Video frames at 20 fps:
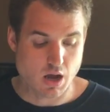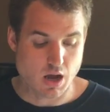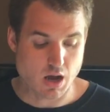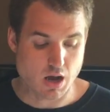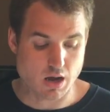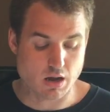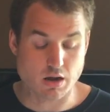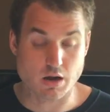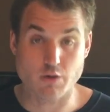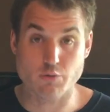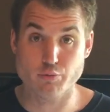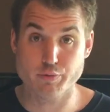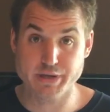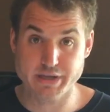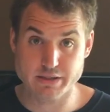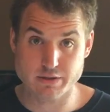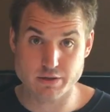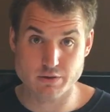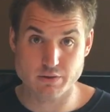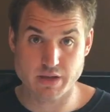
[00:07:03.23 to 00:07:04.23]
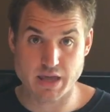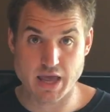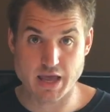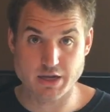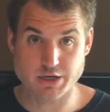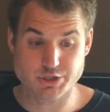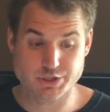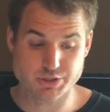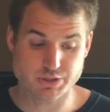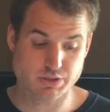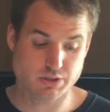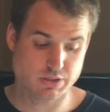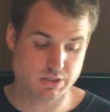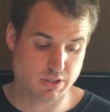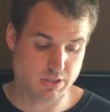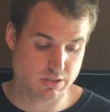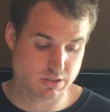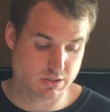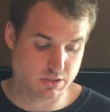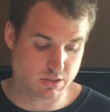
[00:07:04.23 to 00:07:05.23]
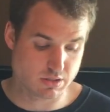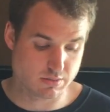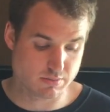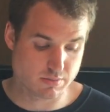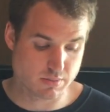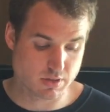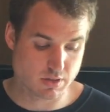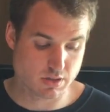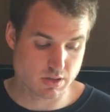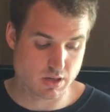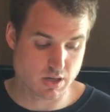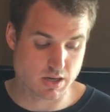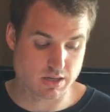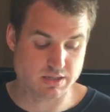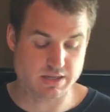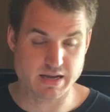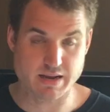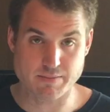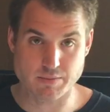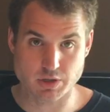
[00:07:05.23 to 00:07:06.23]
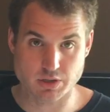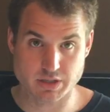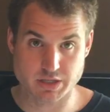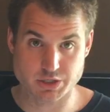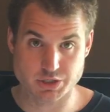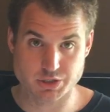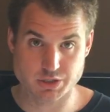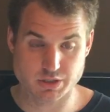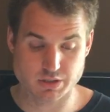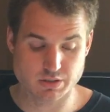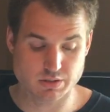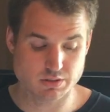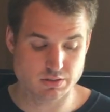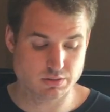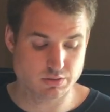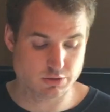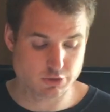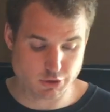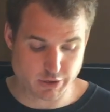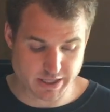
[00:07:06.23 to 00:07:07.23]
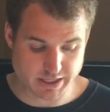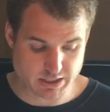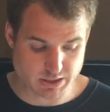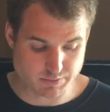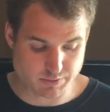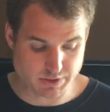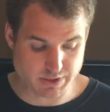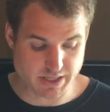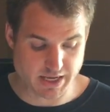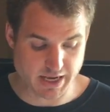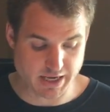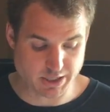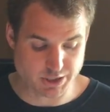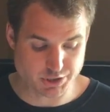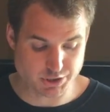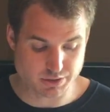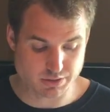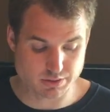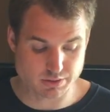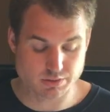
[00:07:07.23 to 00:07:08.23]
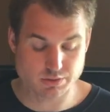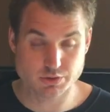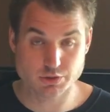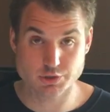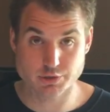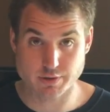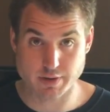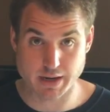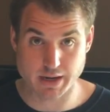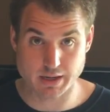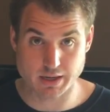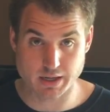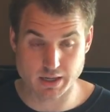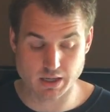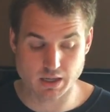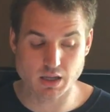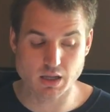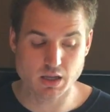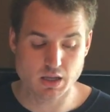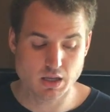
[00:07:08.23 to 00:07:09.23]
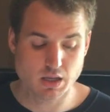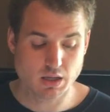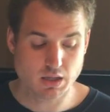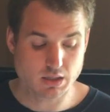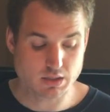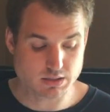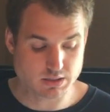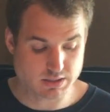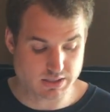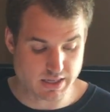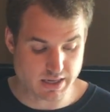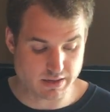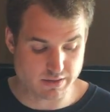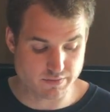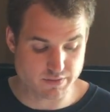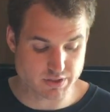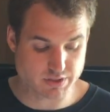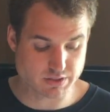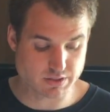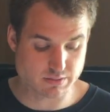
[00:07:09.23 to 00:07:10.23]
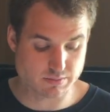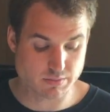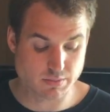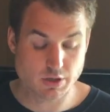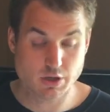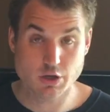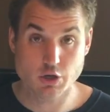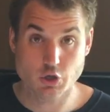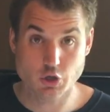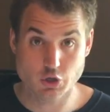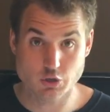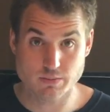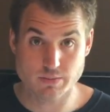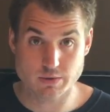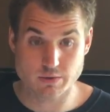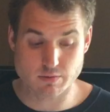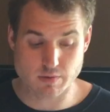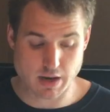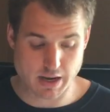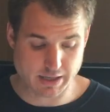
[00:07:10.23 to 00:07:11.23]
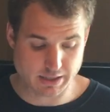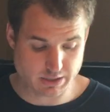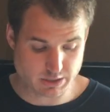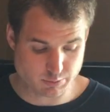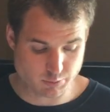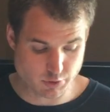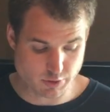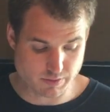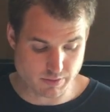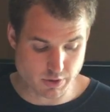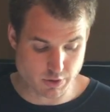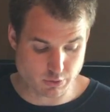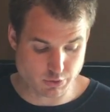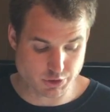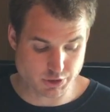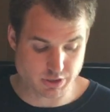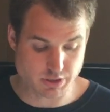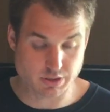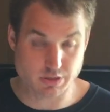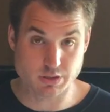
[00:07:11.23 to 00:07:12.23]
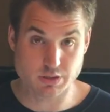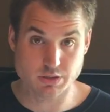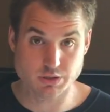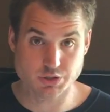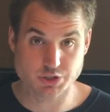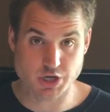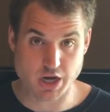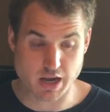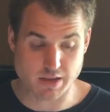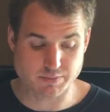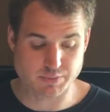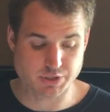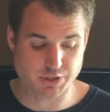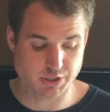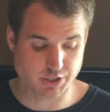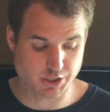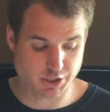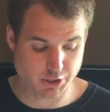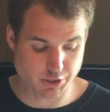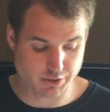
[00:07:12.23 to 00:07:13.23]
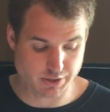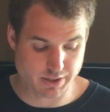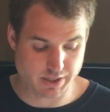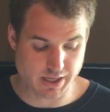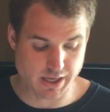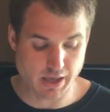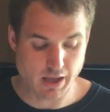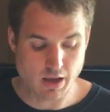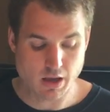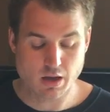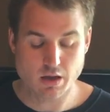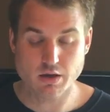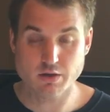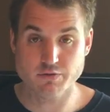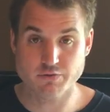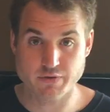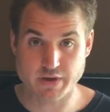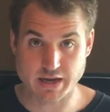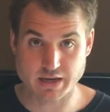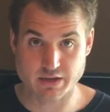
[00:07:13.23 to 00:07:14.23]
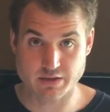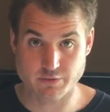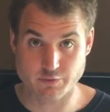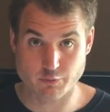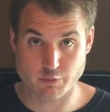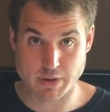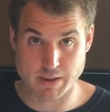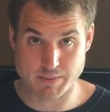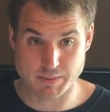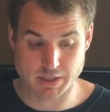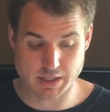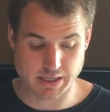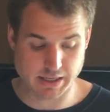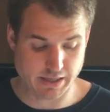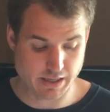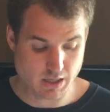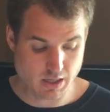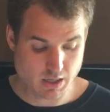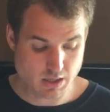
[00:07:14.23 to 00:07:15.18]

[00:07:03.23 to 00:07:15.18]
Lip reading: A relocation system, a demolition, transportation, training, incentivism, human rights promotion, job security, effective remedy,